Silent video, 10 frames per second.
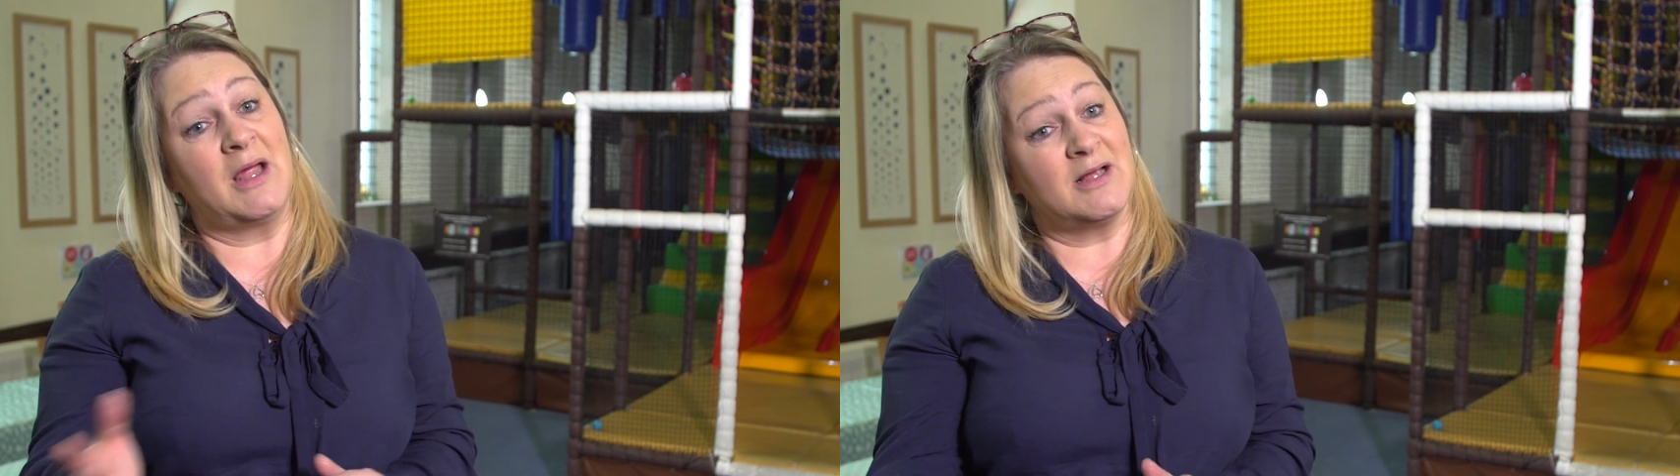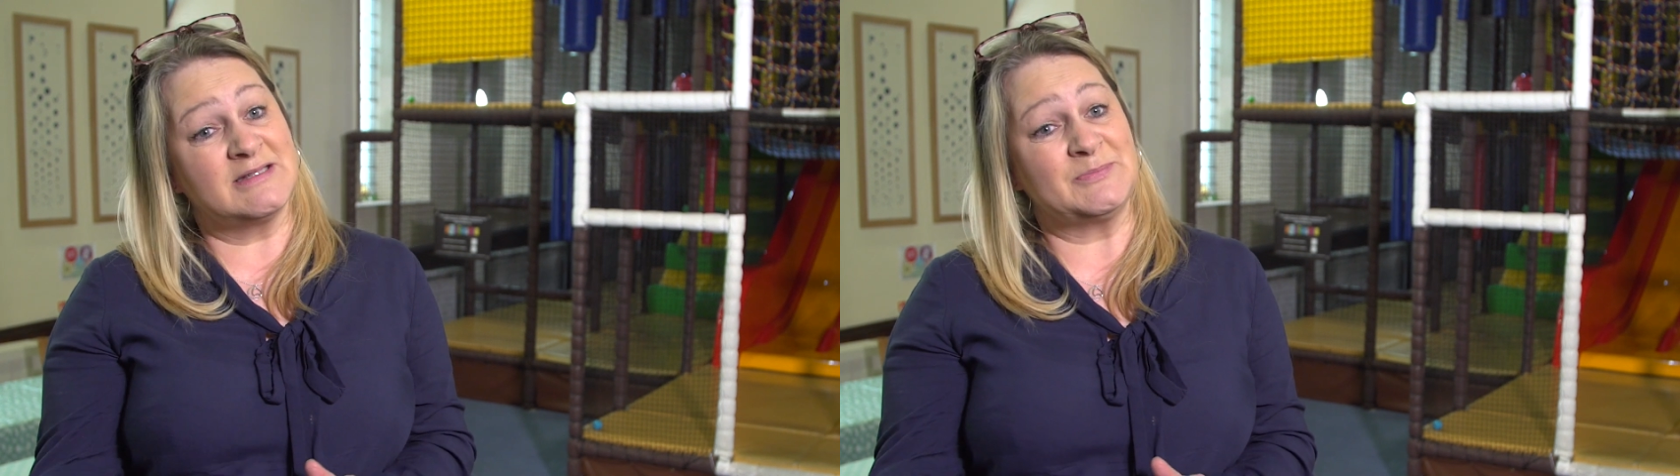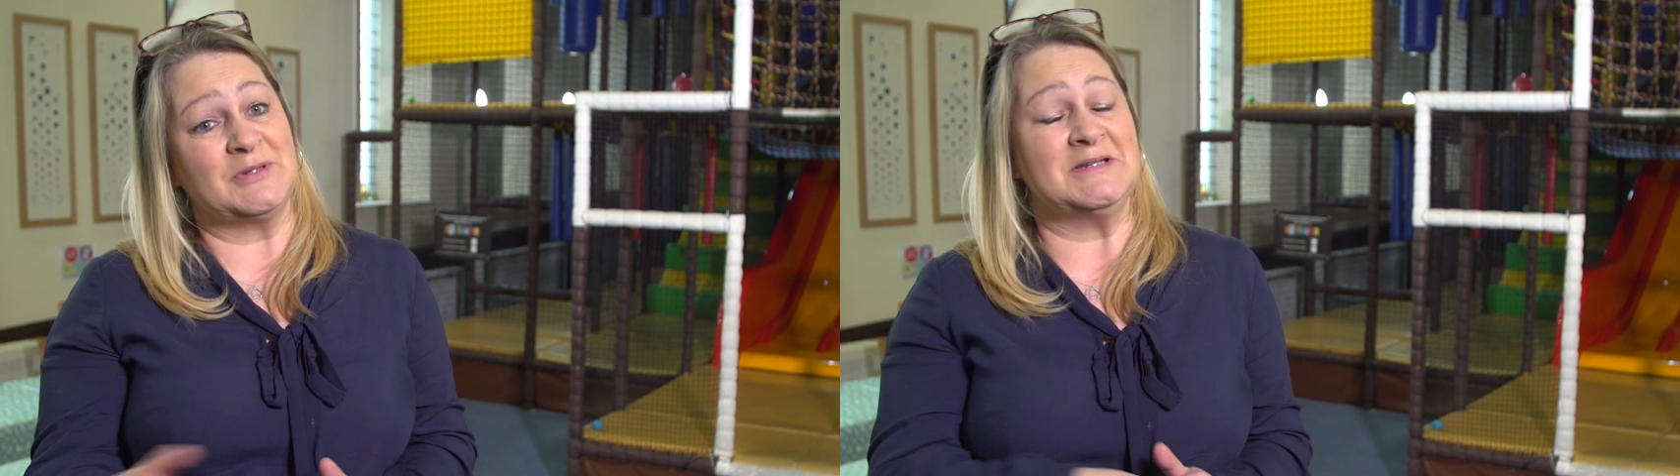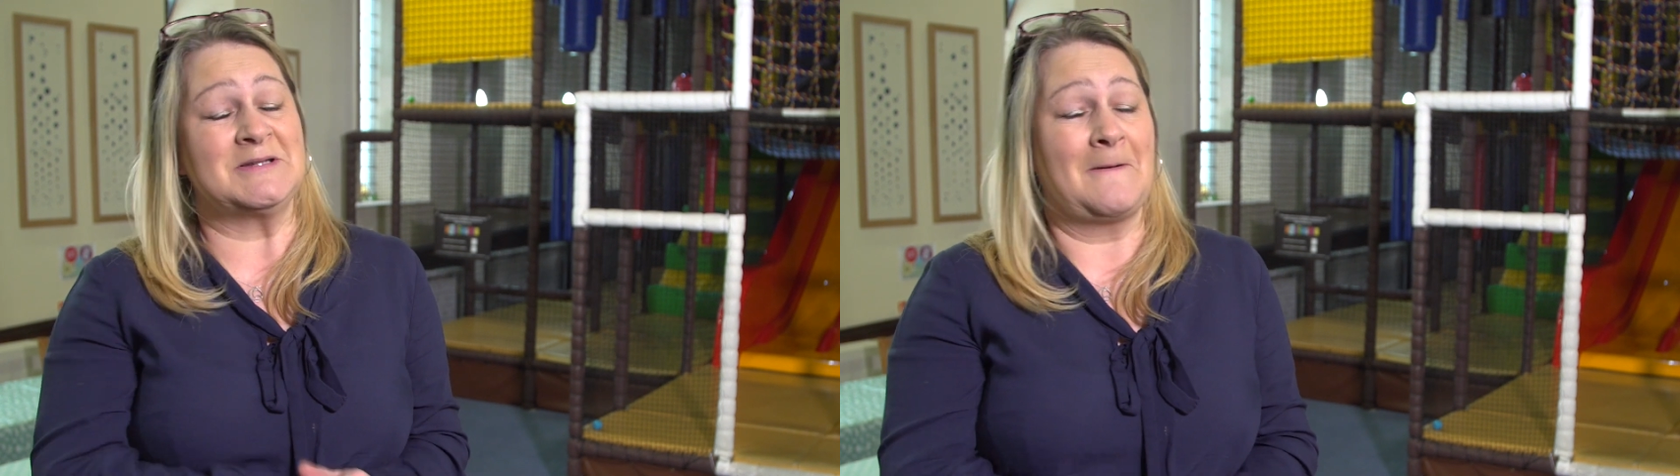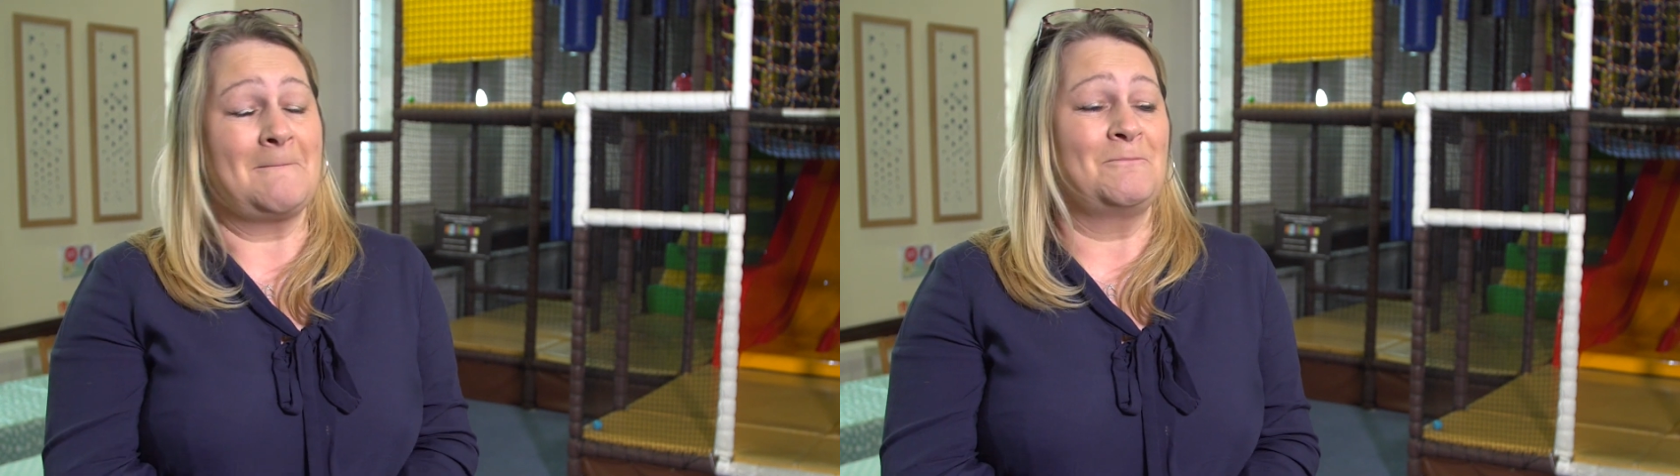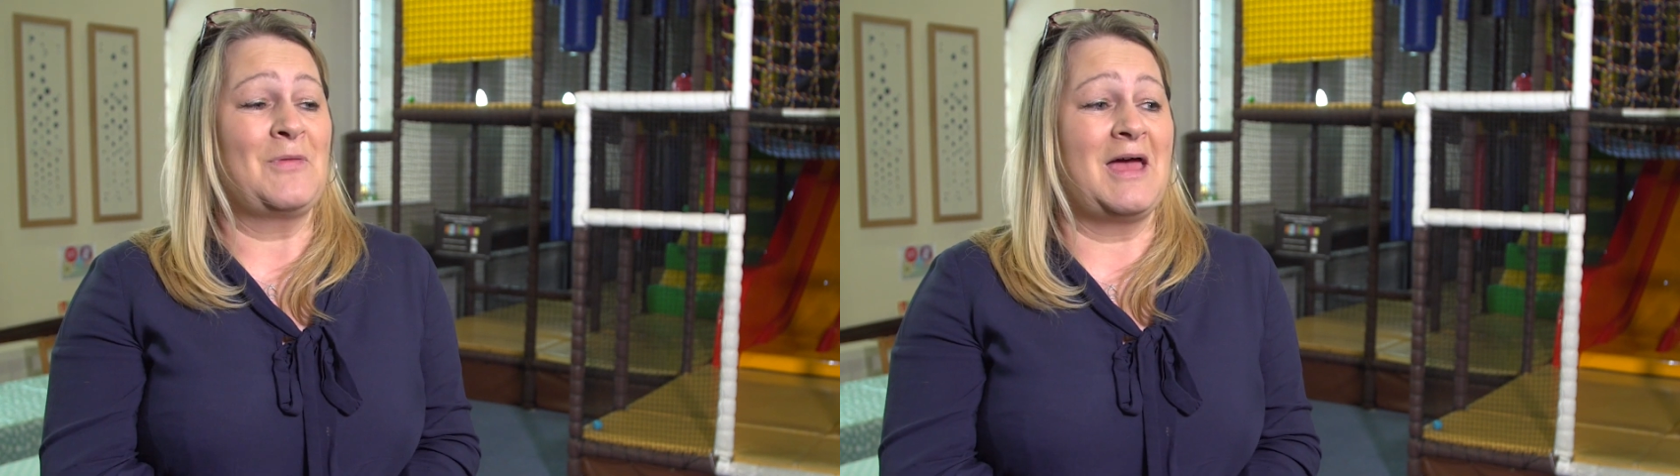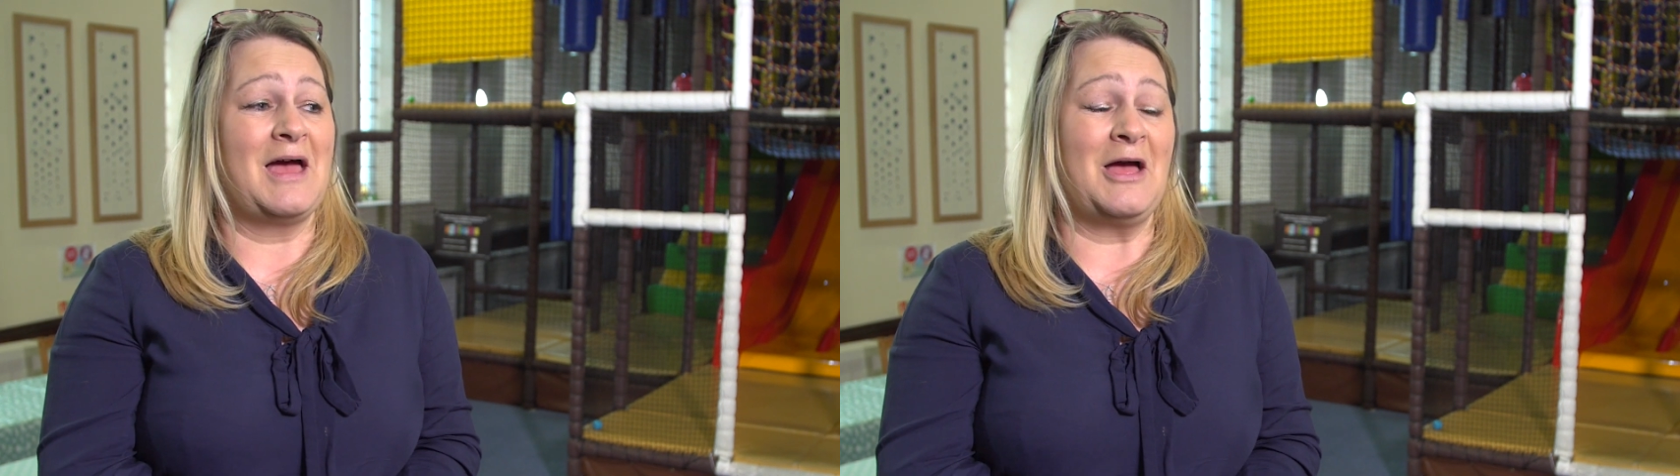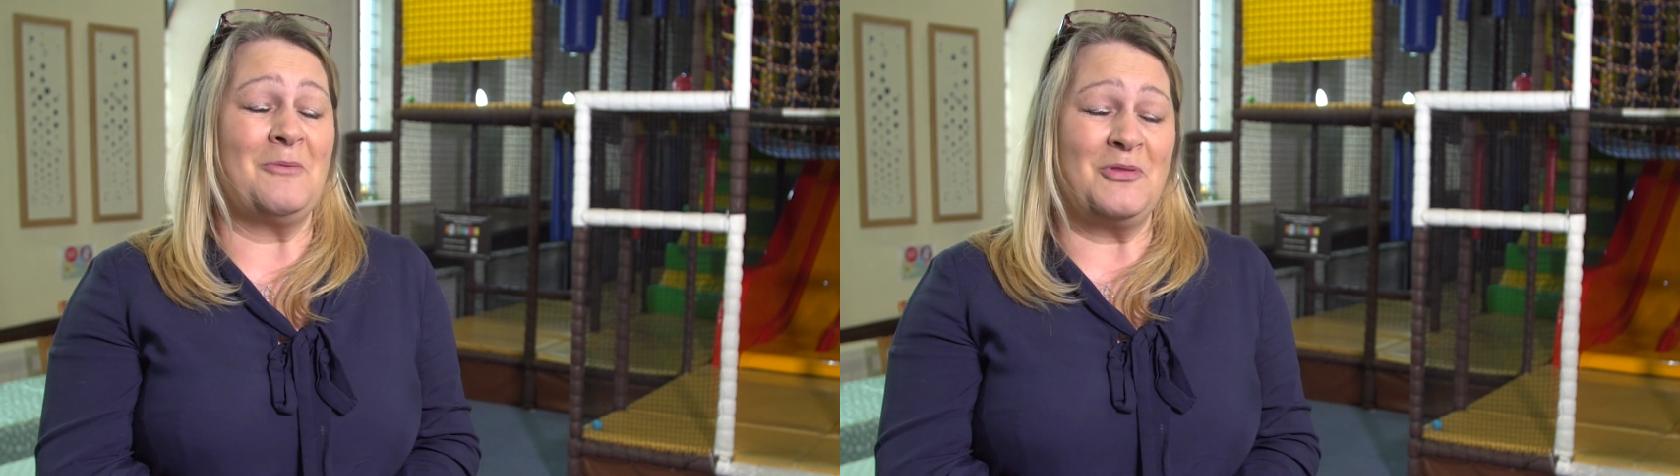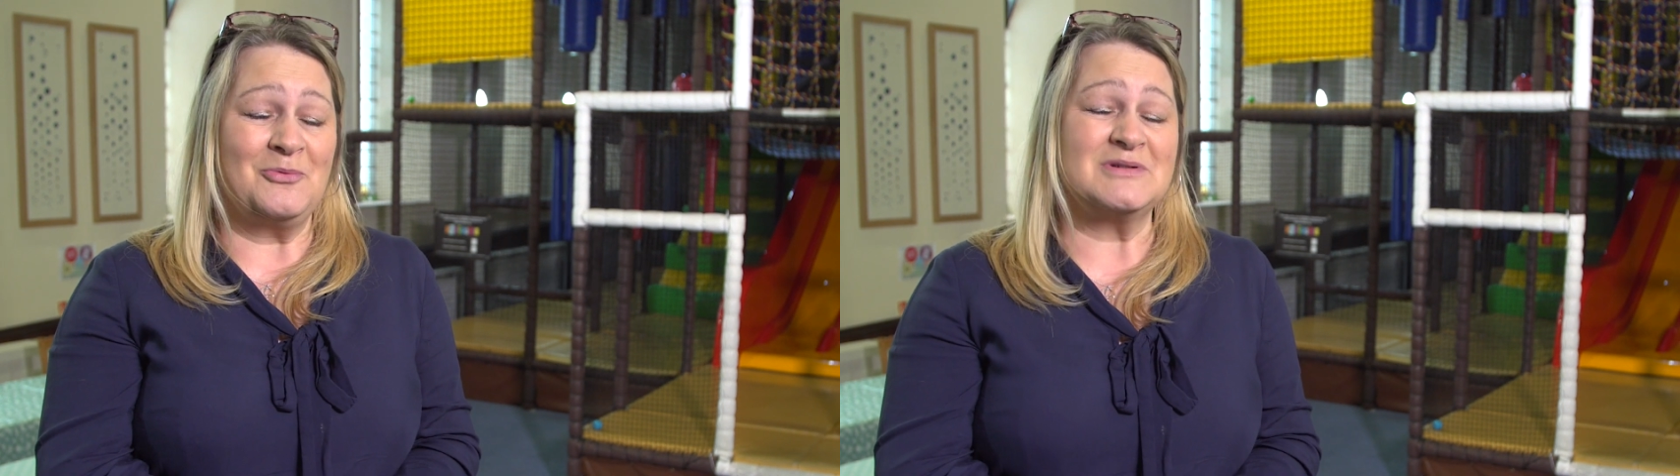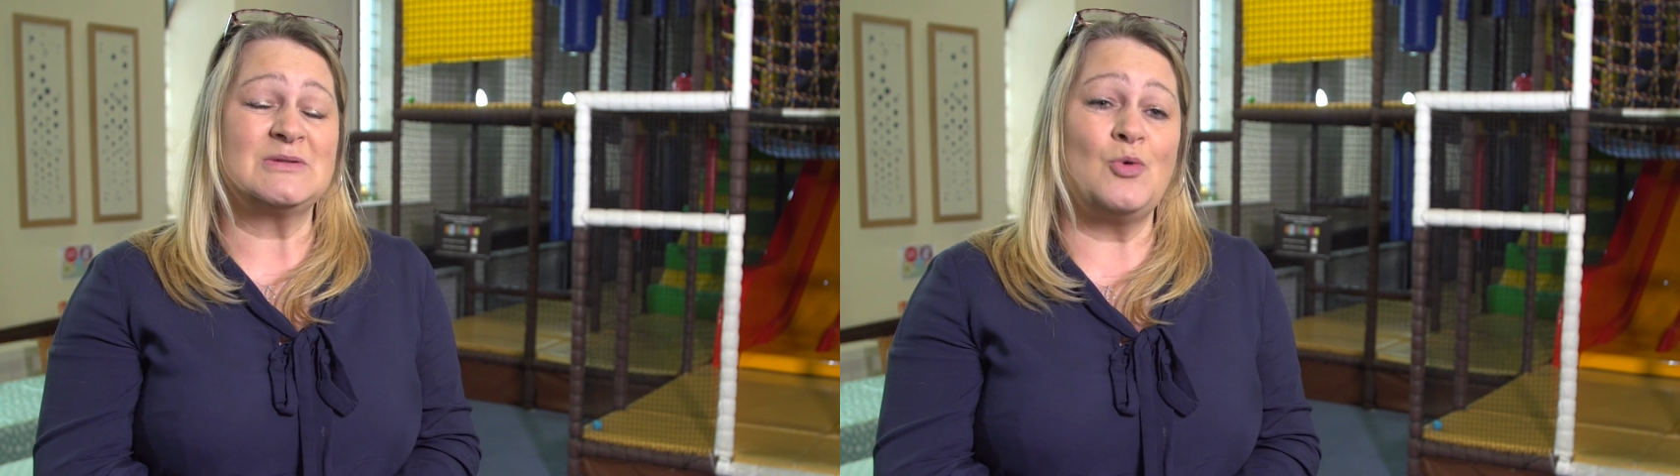husband that
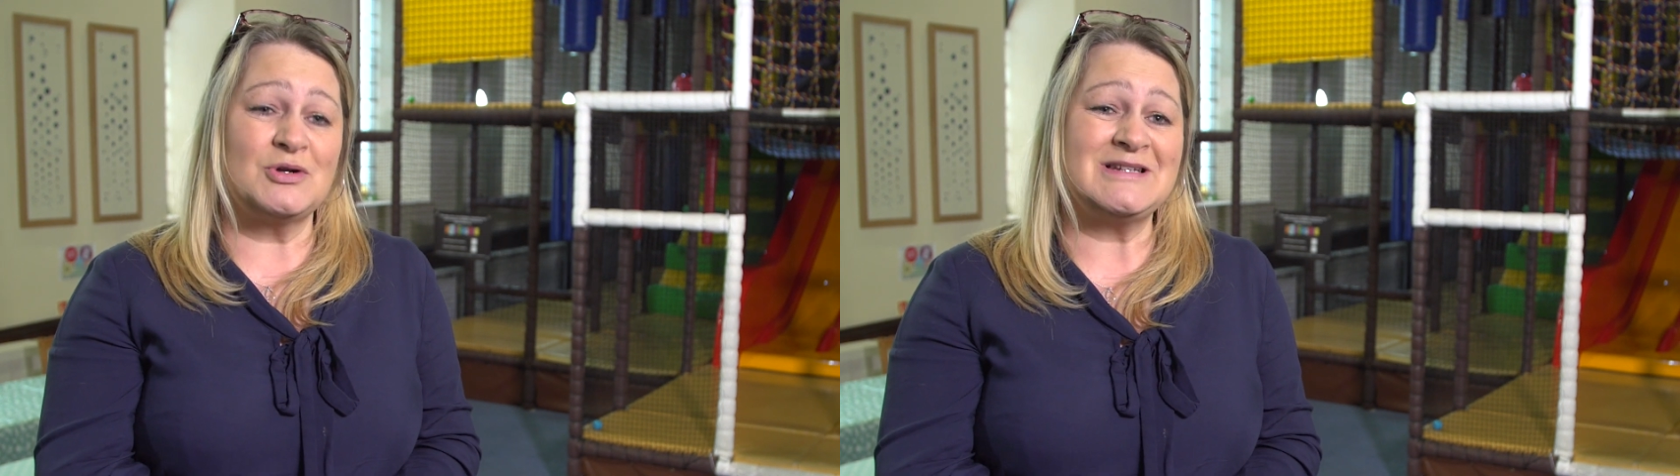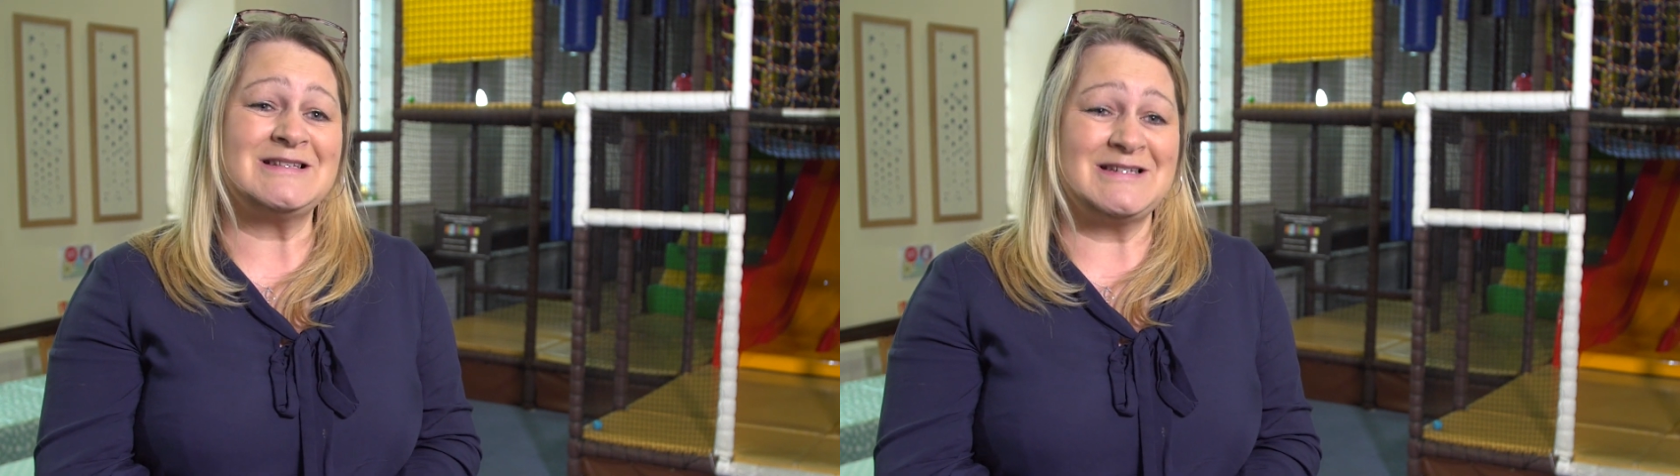was, "What is a